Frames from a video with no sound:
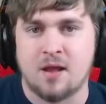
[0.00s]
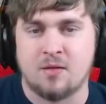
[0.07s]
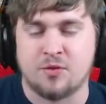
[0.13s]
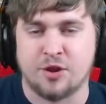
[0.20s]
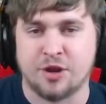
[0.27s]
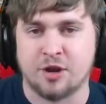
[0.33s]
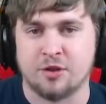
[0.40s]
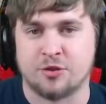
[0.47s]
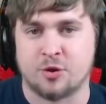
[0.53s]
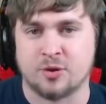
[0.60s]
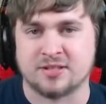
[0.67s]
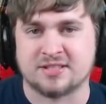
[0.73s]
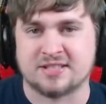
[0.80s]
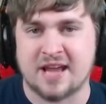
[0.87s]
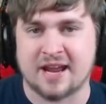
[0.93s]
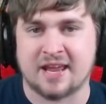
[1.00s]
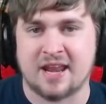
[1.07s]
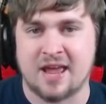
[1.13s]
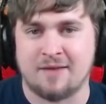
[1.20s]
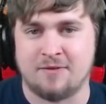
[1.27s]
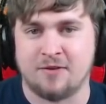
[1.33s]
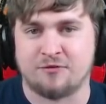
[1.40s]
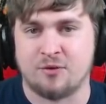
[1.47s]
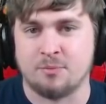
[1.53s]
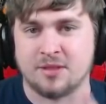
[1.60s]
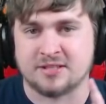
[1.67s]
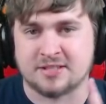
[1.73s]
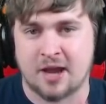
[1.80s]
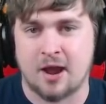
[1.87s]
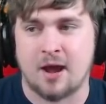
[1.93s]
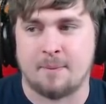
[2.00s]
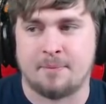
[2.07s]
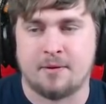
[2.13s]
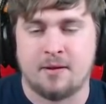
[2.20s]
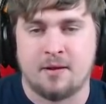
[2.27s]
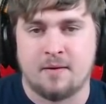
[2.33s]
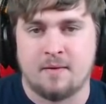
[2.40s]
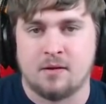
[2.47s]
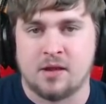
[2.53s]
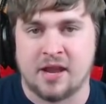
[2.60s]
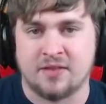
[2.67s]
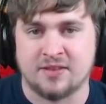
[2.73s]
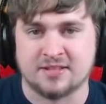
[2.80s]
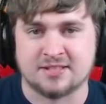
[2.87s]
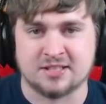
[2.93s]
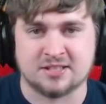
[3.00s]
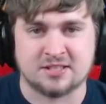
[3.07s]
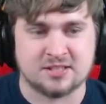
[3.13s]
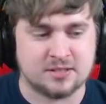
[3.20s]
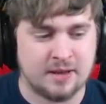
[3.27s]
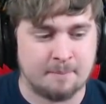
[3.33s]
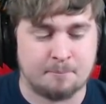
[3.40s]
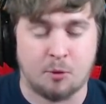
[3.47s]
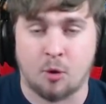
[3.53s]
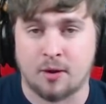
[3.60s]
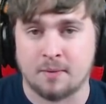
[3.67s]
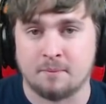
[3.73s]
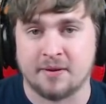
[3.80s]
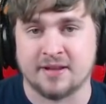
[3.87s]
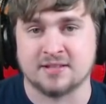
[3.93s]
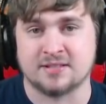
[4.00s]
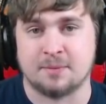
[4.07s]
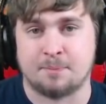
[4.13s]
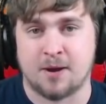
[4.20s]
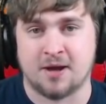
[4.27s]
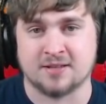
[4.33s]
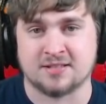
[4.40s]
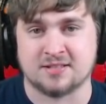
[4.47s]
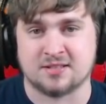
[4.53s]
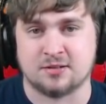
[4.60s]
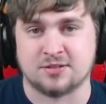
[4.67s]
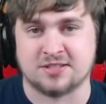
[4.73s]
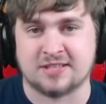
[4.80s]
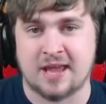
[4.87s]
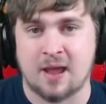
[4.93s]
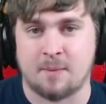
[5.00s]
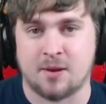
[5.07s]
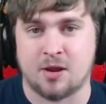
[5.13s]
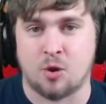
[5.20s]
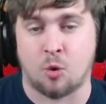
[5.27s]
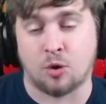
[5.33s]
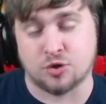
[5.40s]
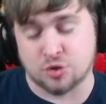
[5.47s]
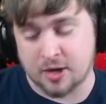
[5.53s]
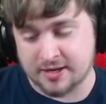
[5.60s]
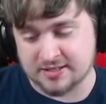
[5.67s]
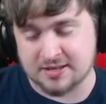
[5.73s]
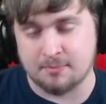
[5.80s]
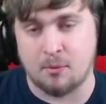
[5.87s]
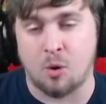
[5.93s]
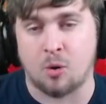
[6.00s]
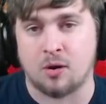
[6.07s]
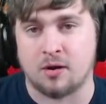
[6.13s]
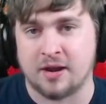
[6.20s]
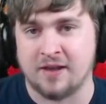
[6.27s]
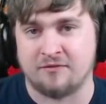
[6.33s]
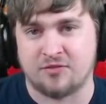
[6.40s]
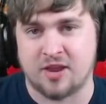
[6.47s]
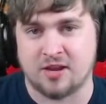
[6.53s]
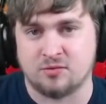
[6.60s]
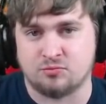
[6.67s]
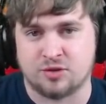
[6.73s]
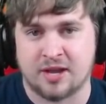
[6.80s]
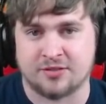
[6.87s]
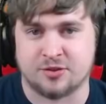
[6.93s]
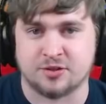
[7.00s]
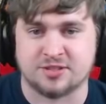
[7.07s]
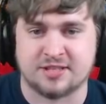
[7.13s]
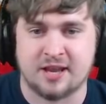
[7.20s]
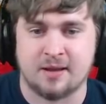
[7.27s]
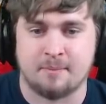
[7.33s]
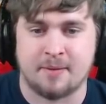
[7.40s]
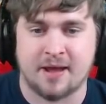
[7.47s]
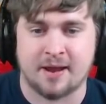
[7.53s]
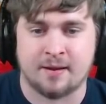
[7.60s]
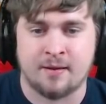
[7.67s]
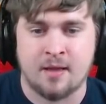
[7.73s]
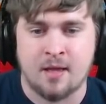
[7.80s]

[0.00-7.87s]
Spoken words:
Then you're going to throw a second heavy from the top. And this is important because it pauses their stamina or drains it more if they got their stam back.